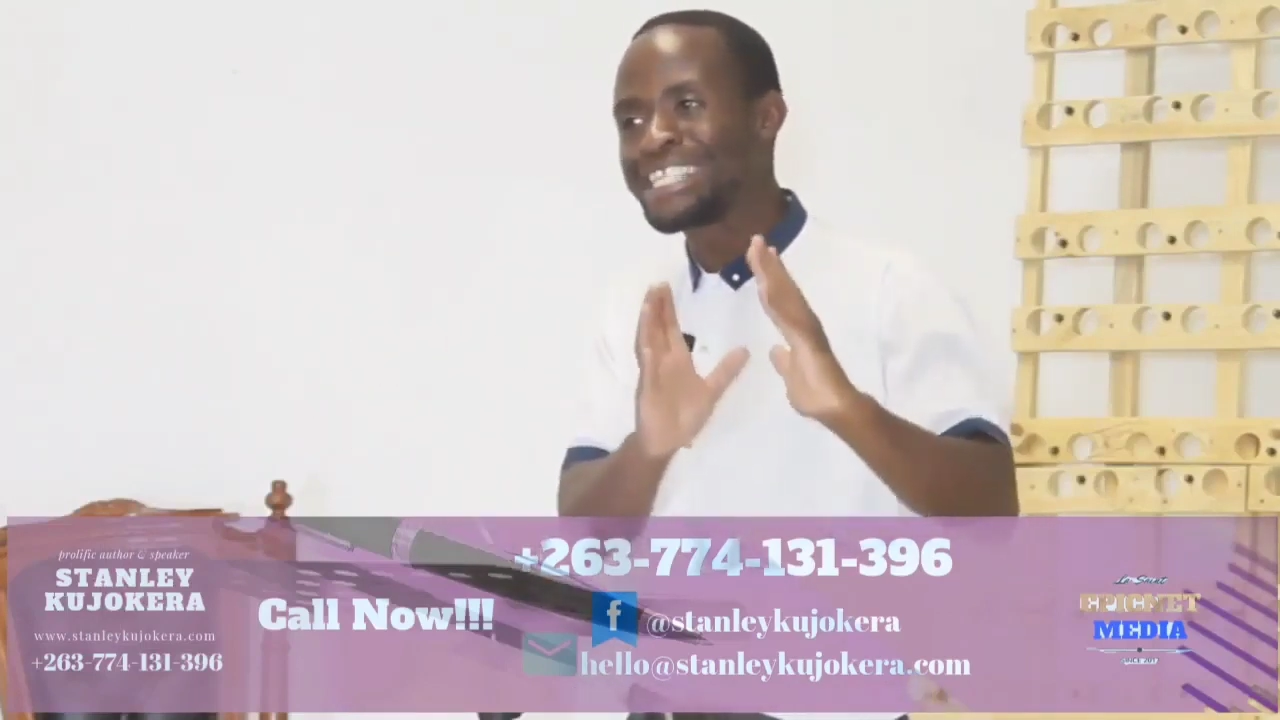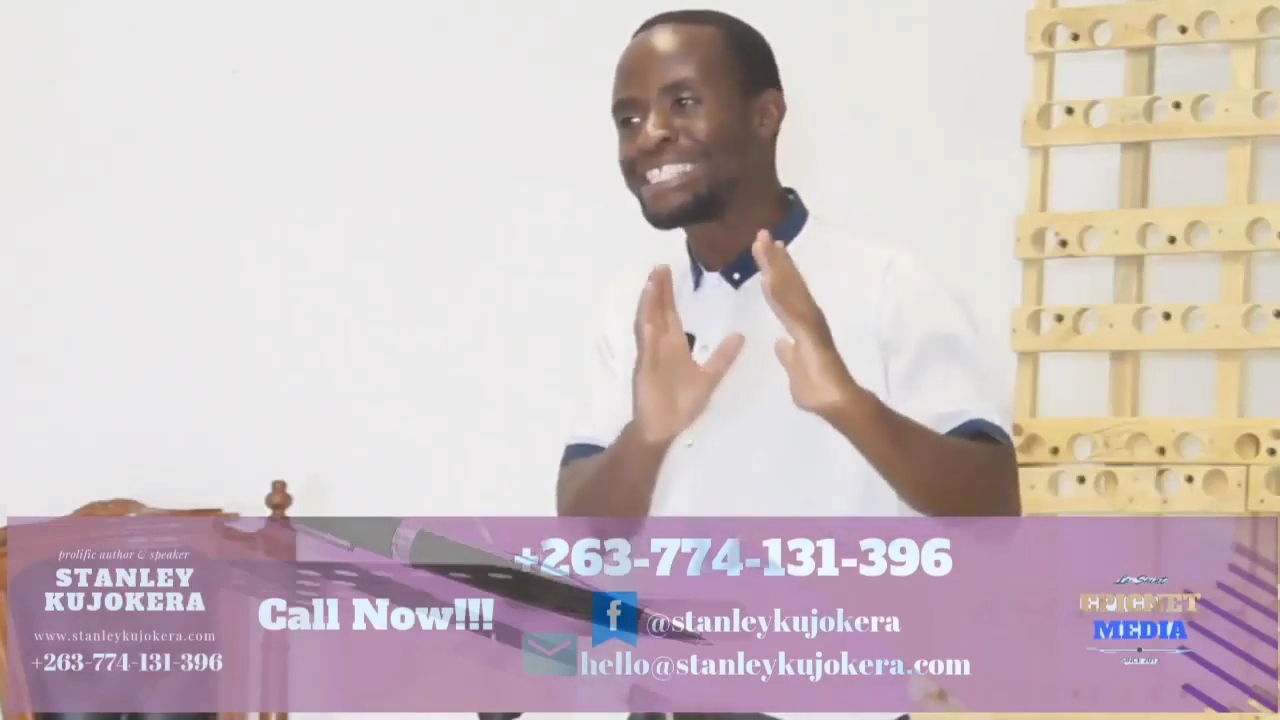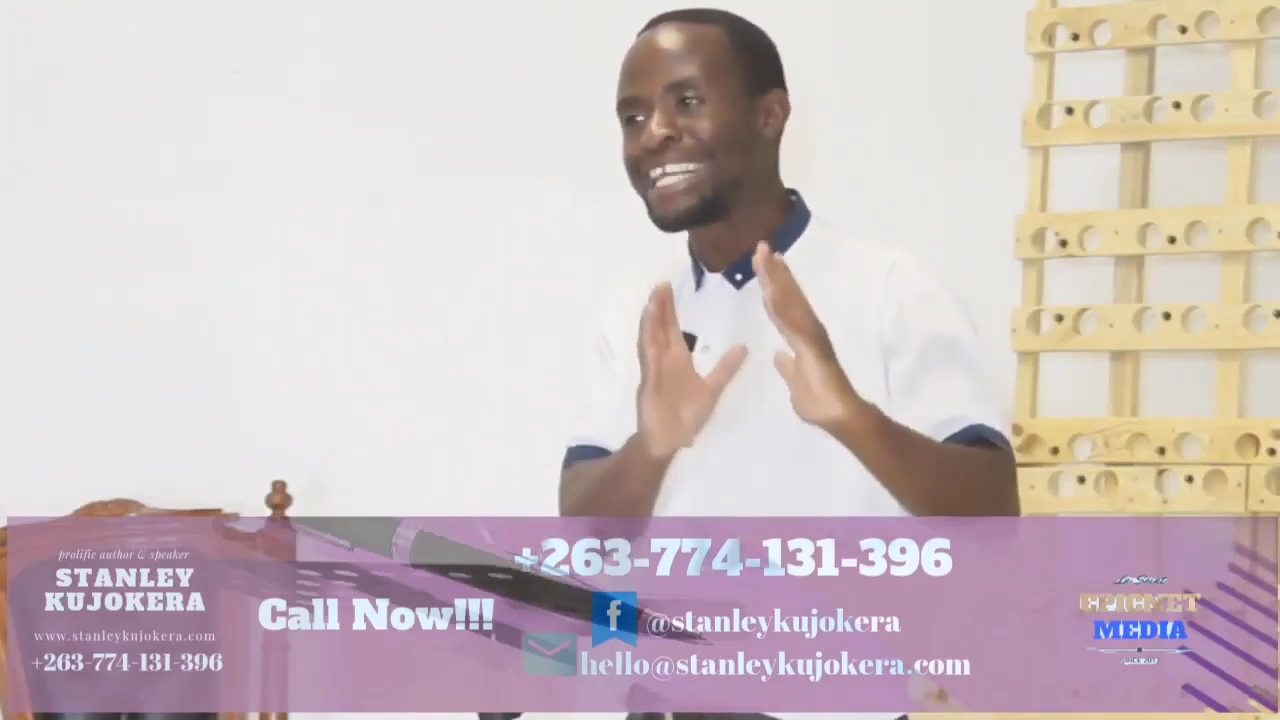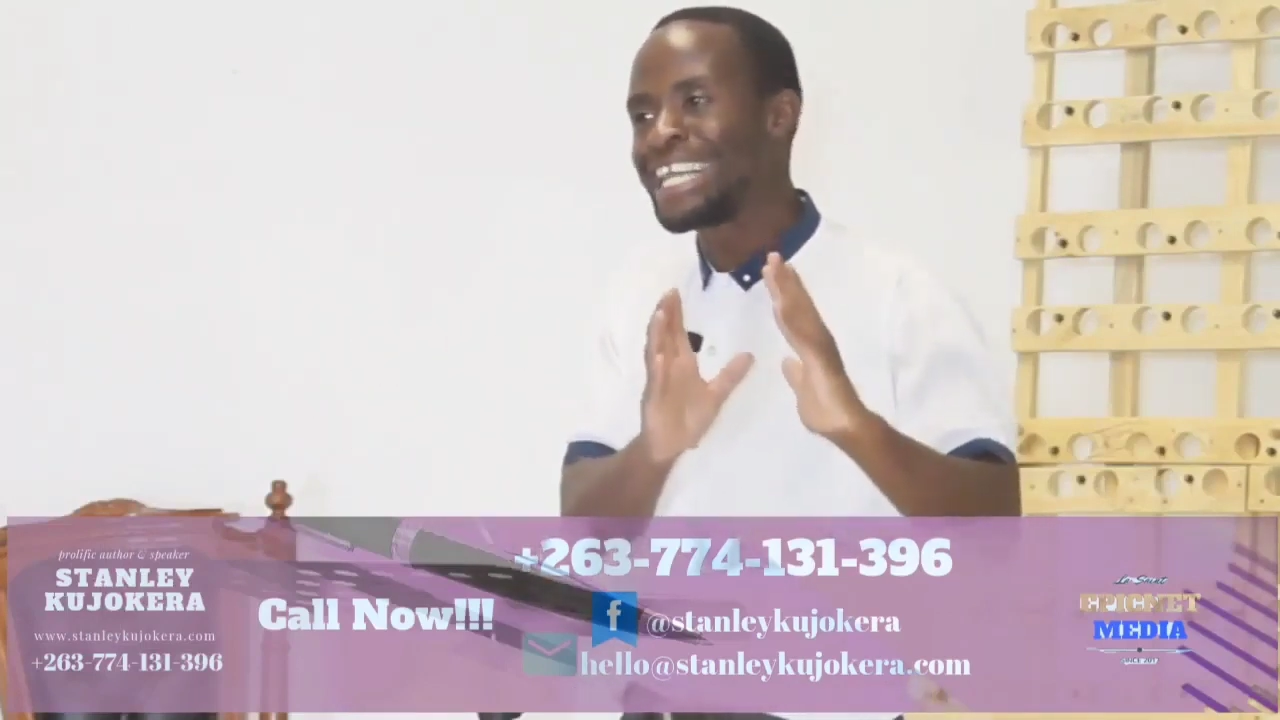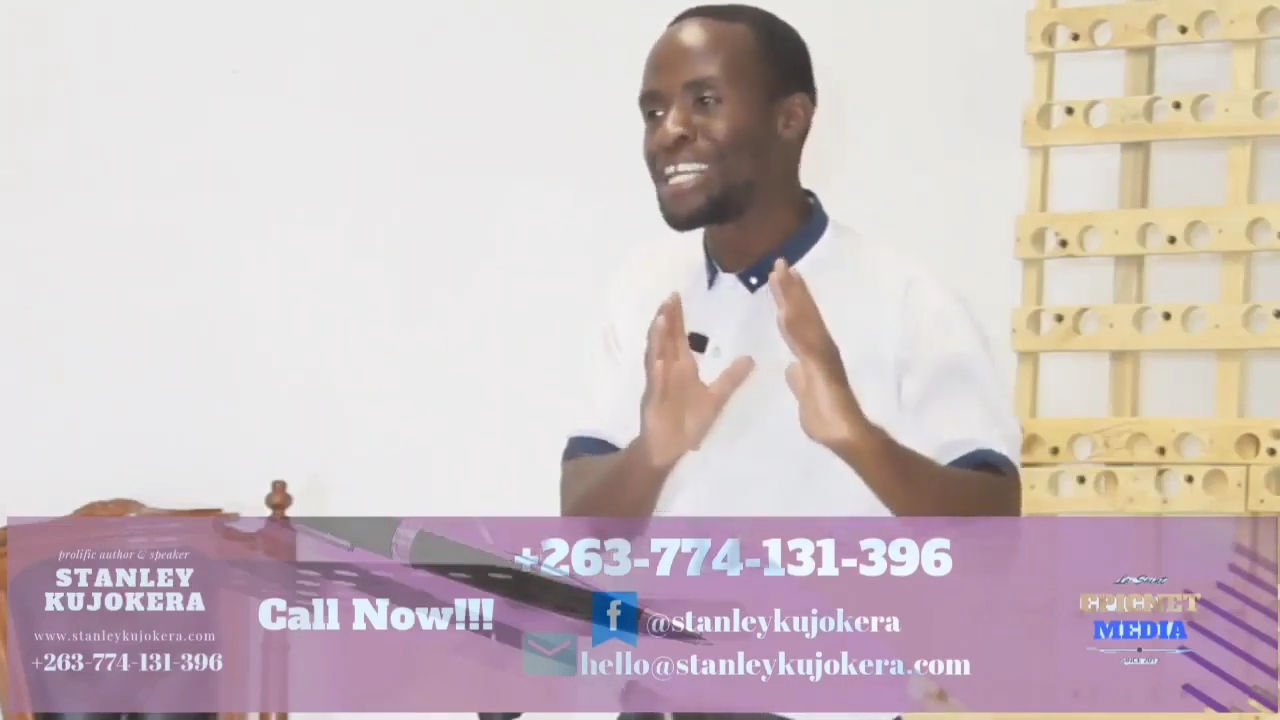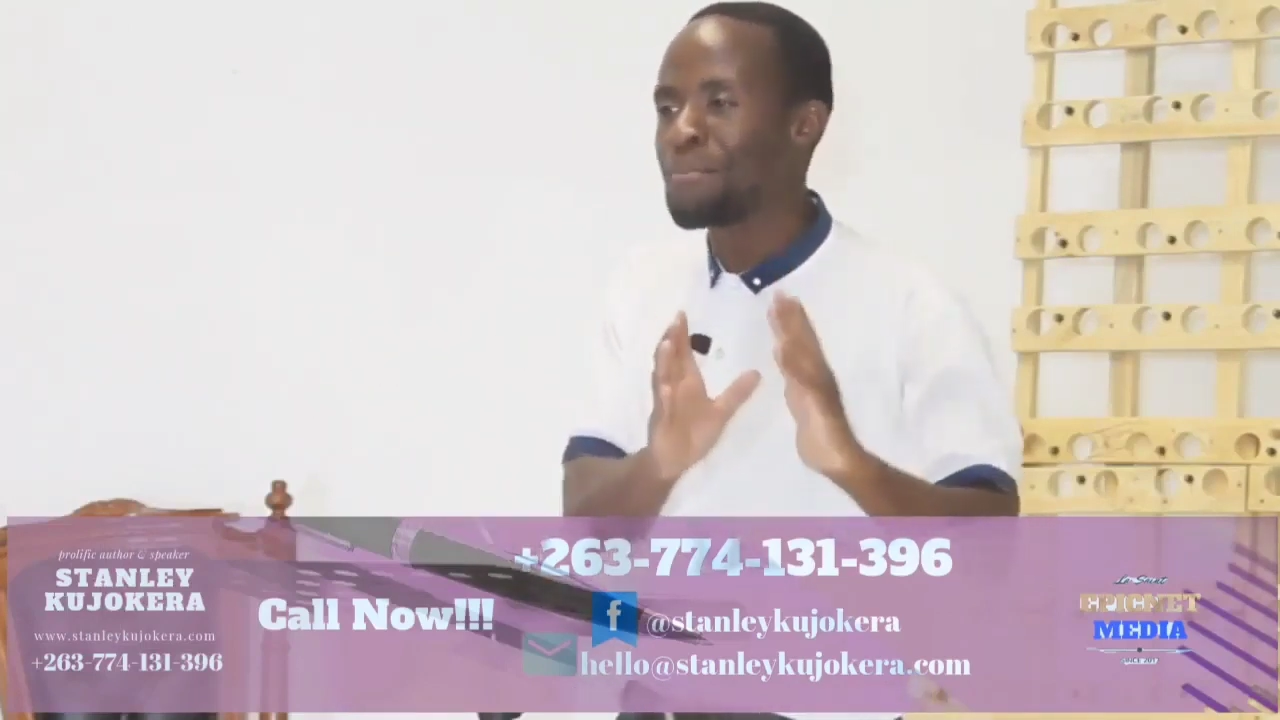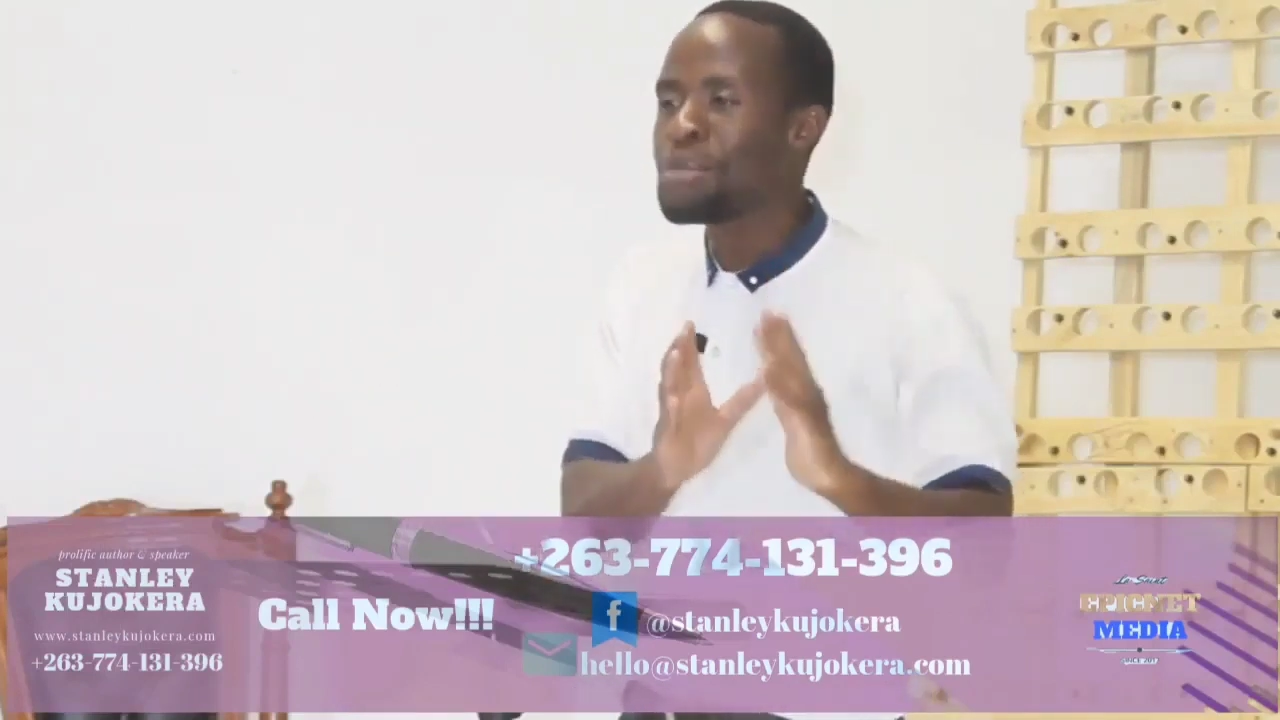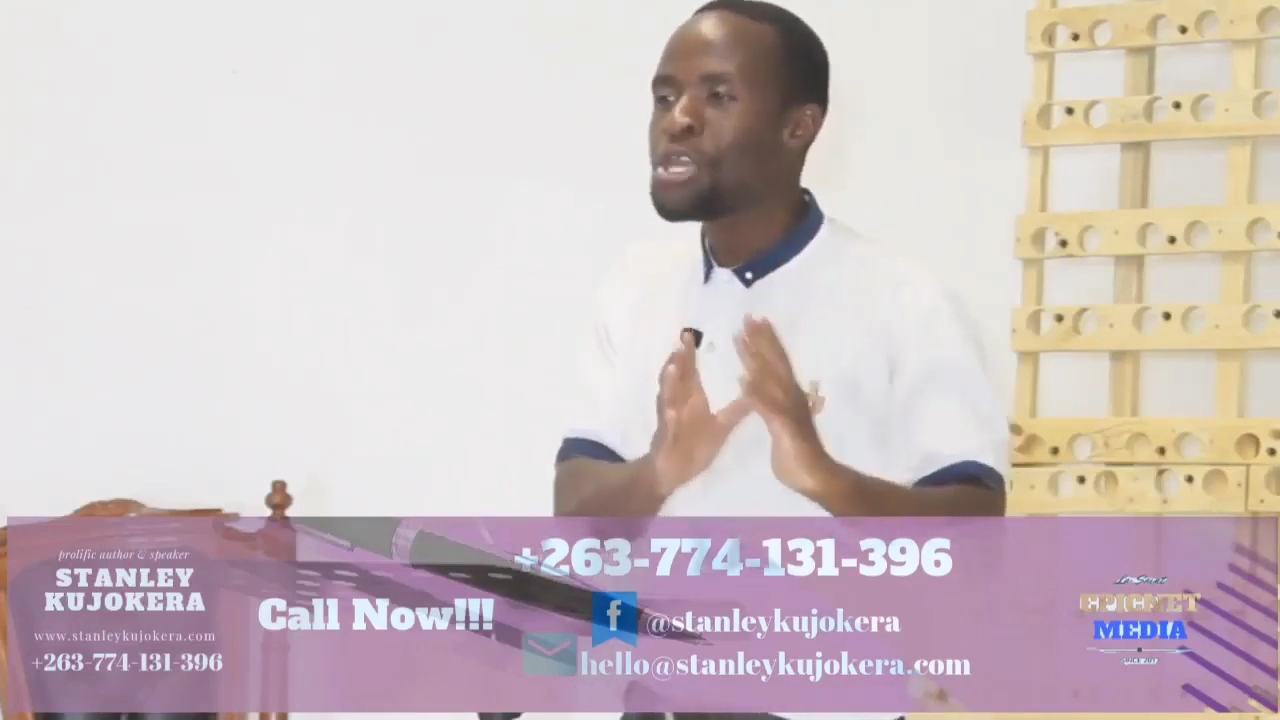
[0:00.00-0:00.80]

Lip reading: seek the